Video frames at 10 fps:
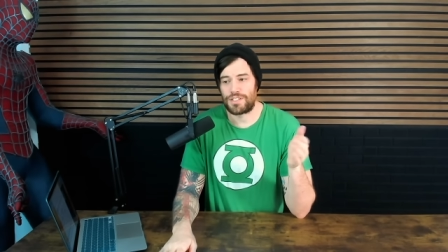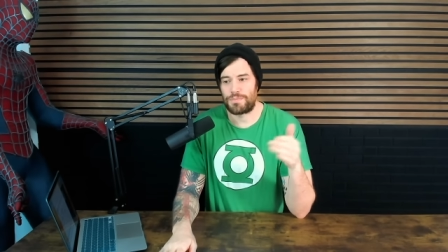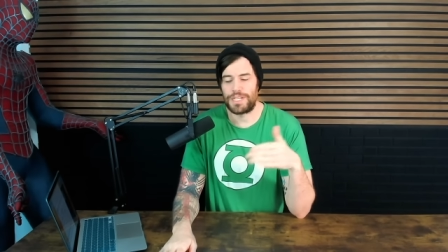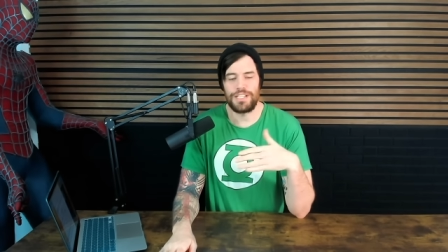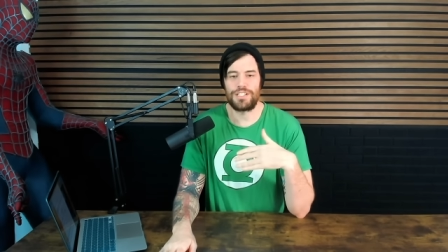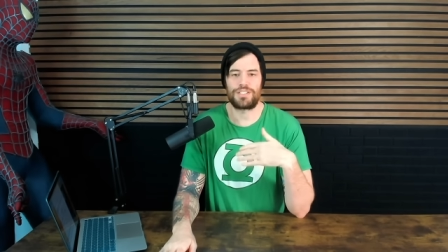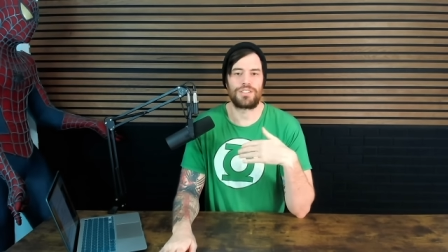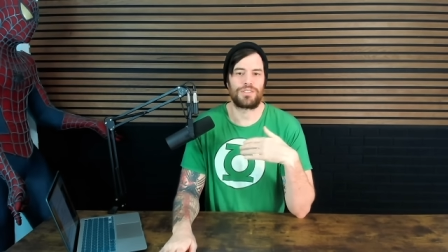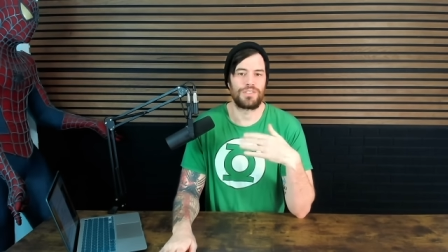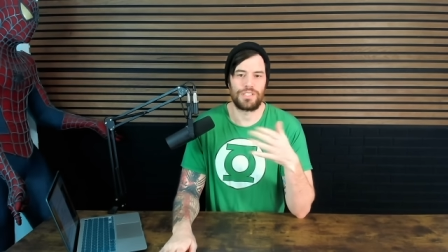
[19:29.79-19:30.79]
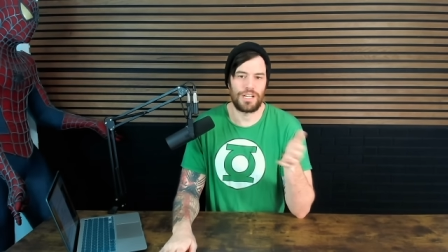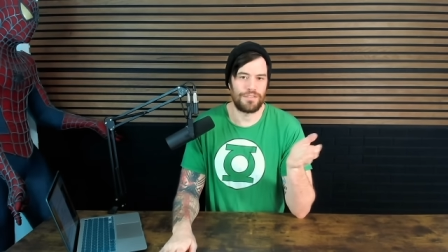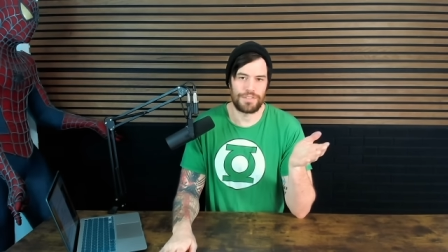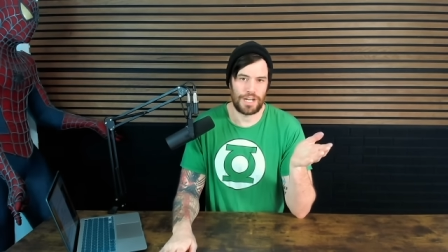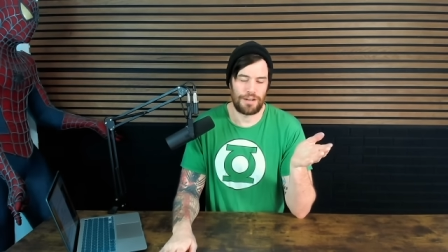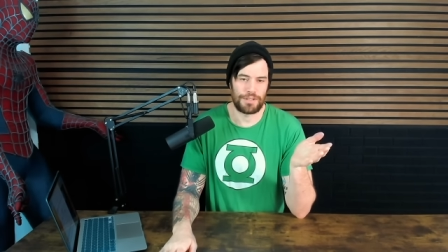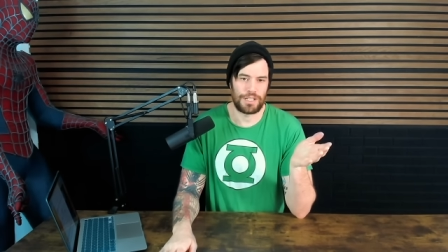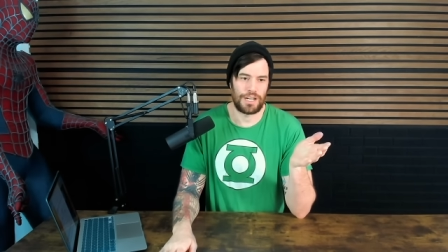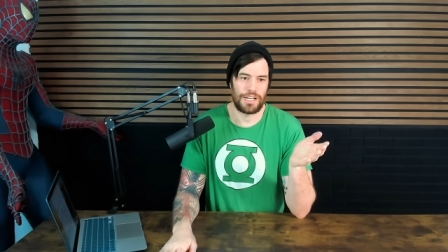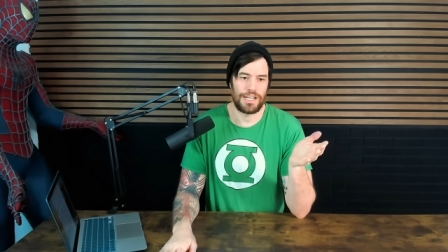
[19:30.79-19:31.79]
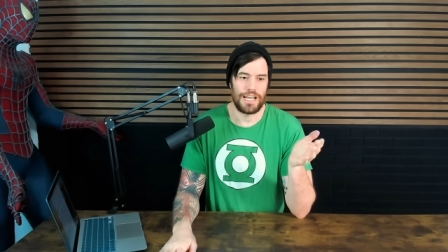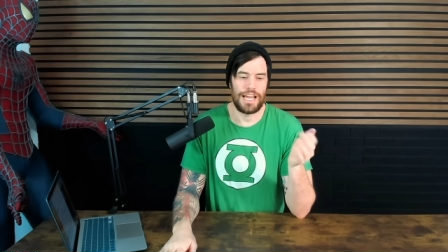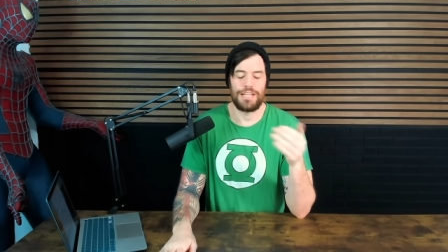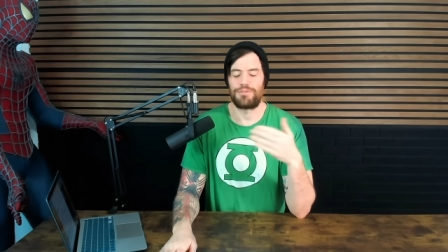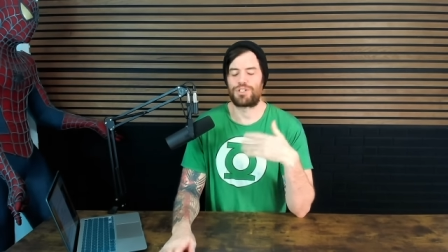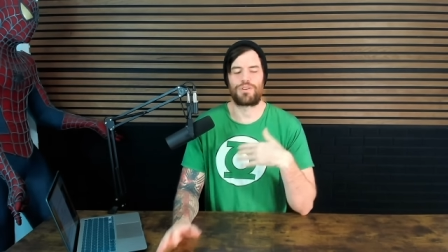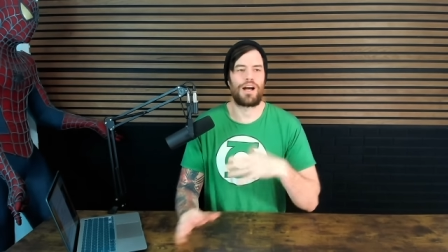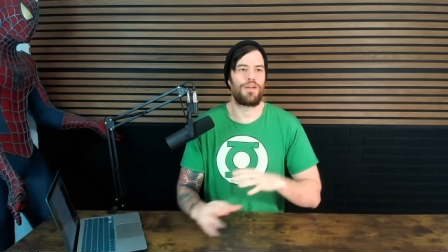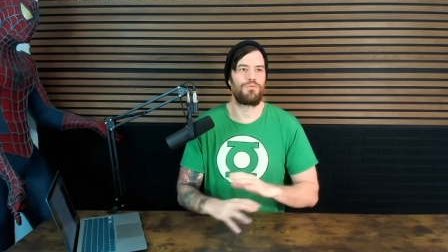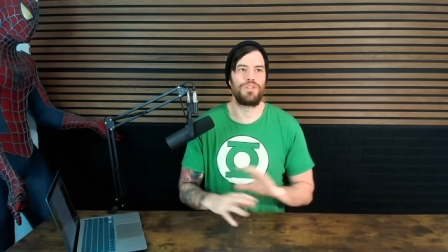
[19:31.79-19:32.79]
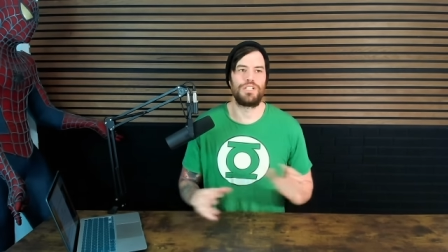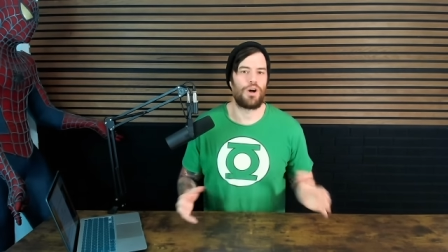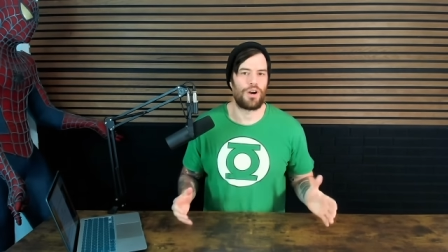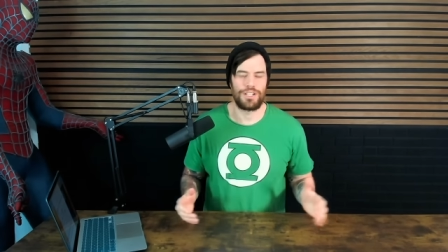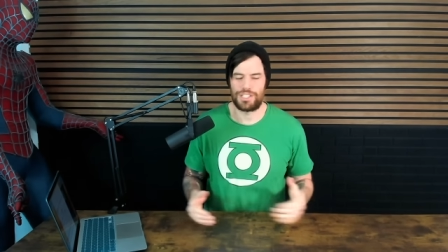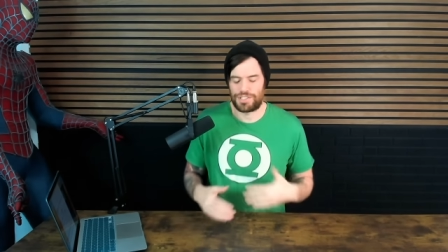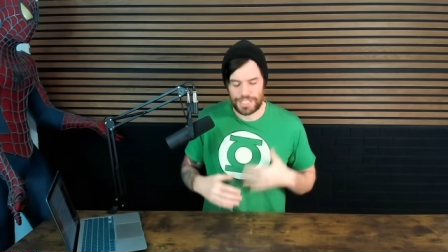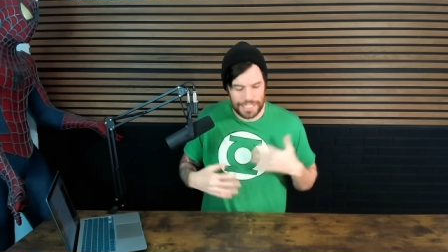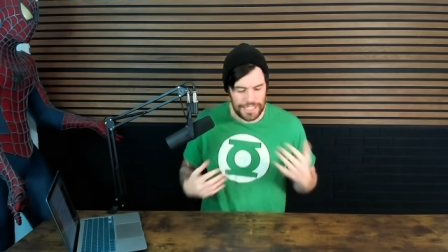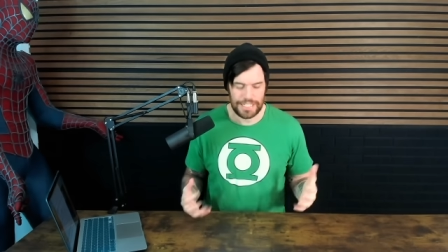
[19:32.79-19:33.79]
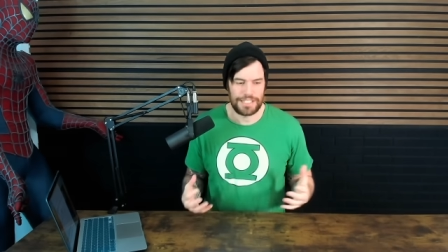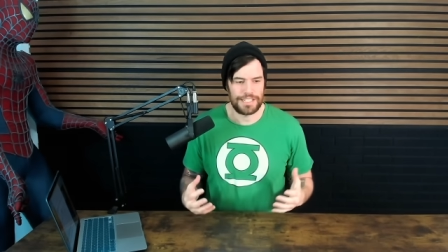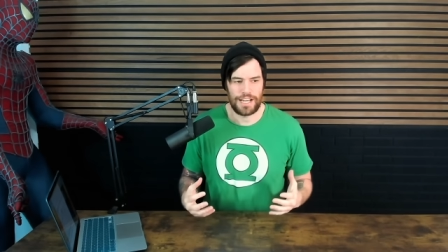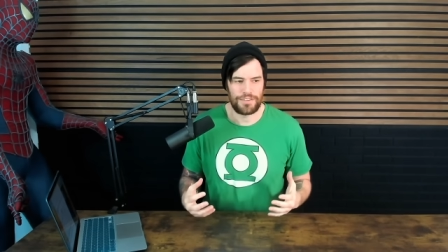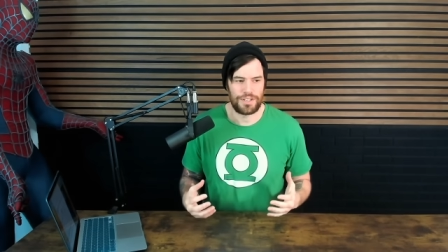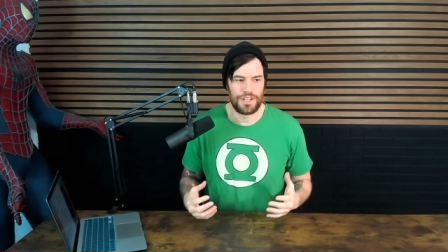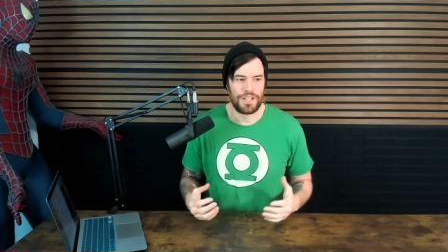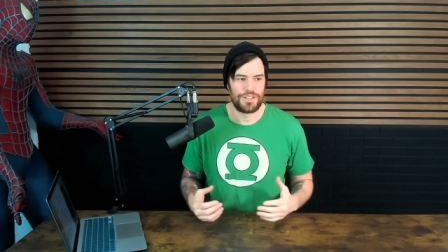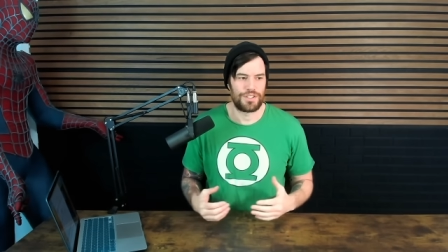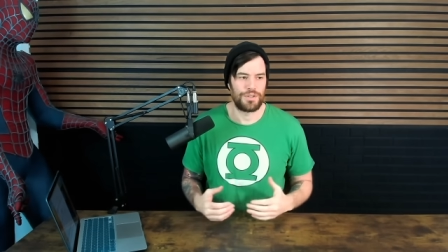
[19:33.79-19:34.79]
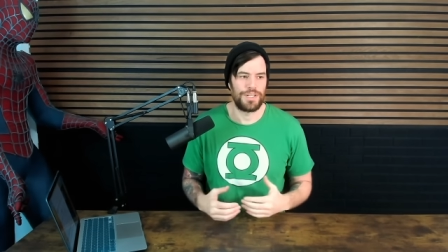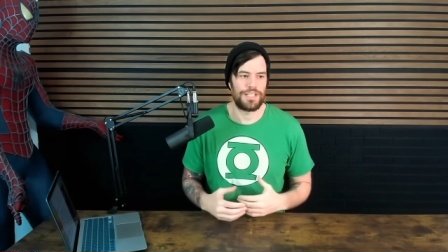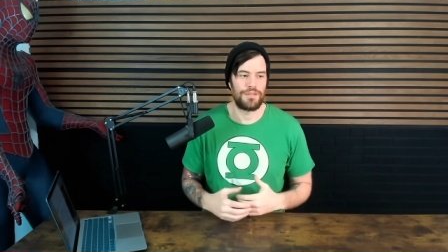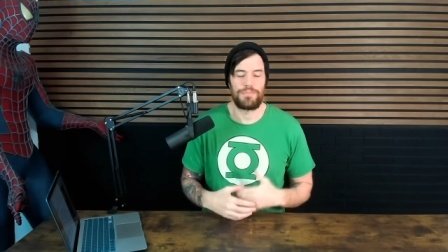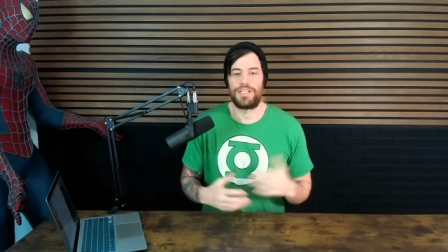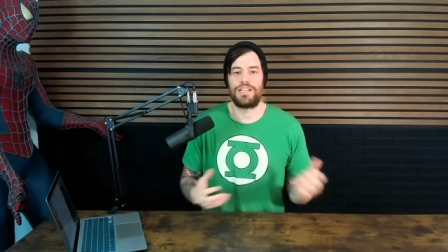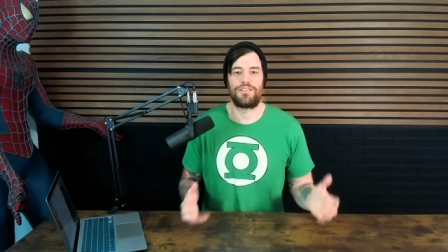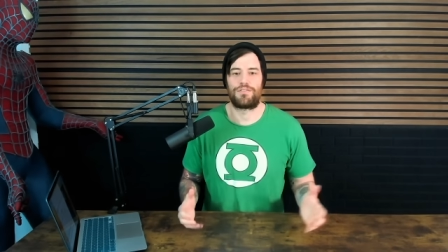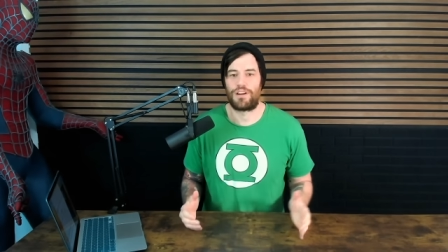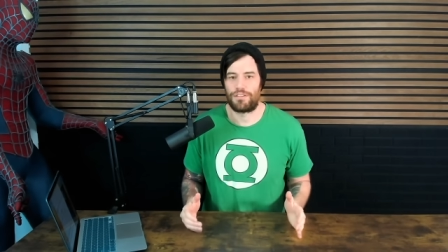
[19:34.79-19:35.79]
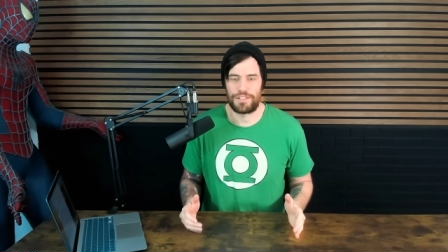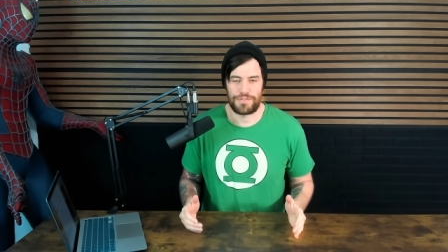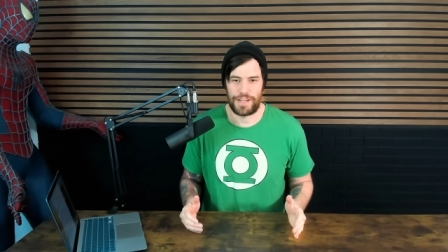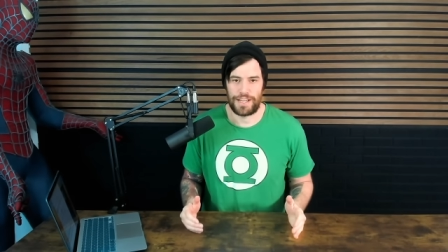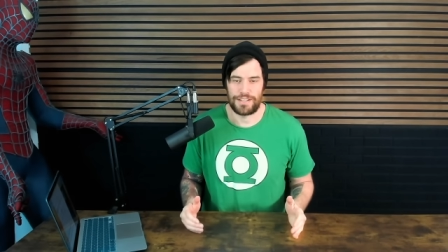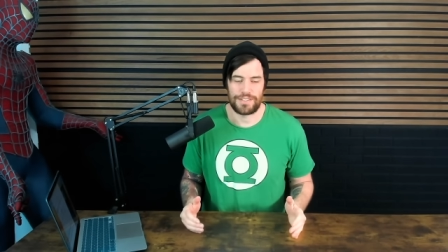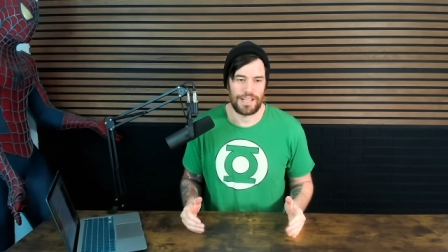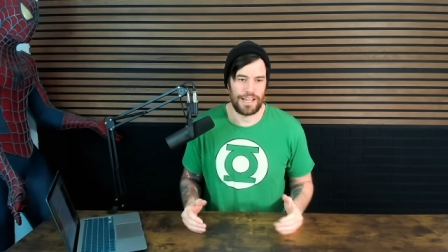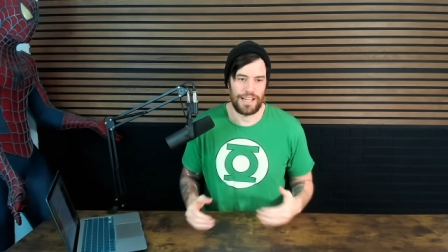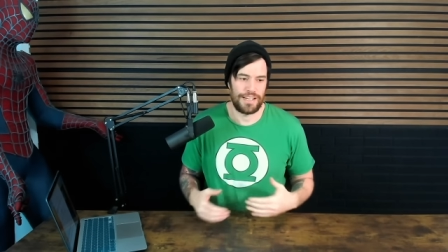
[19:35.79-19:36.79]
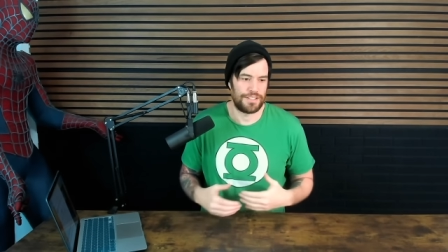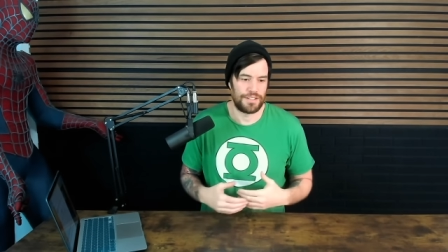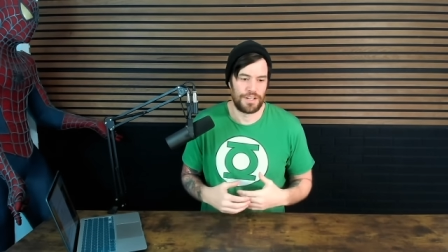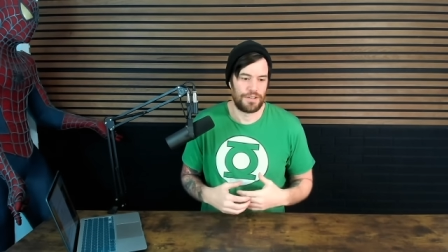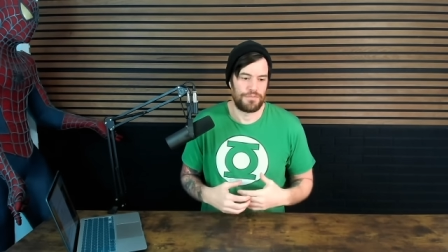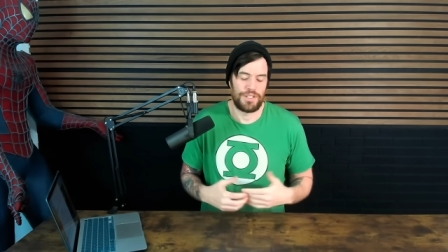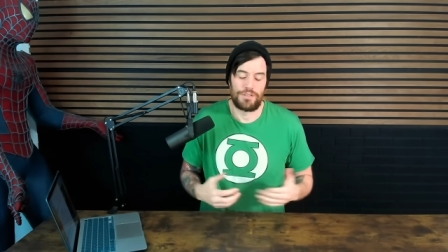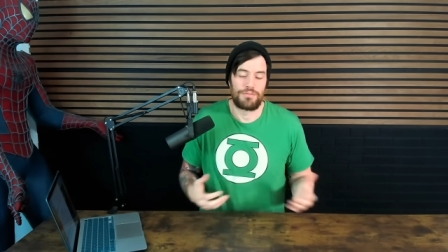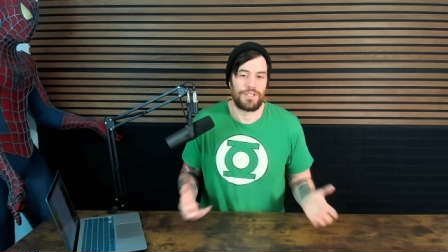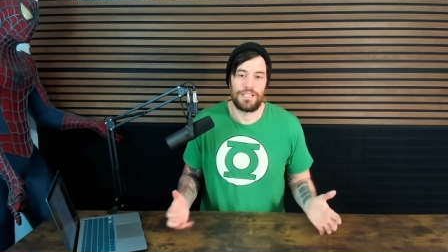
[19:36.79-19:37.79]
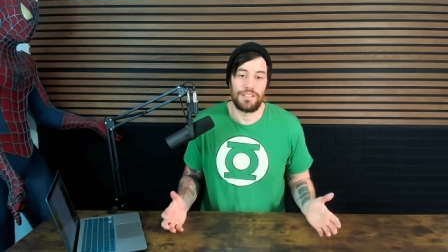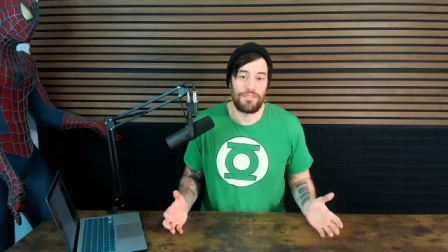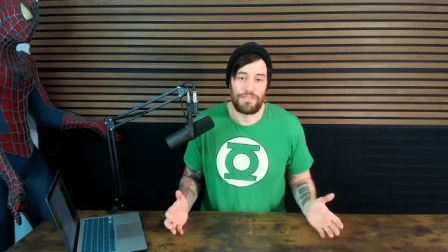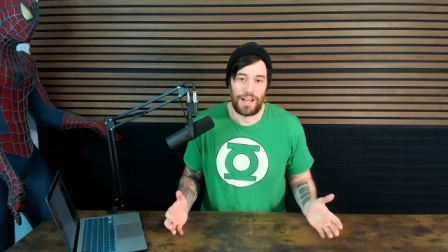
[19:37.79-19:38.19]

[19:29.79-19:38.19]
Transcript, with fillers: but he just loved Comic Con and he would try really hard just to get it together so he could be in front of his fans and you know, he loved that.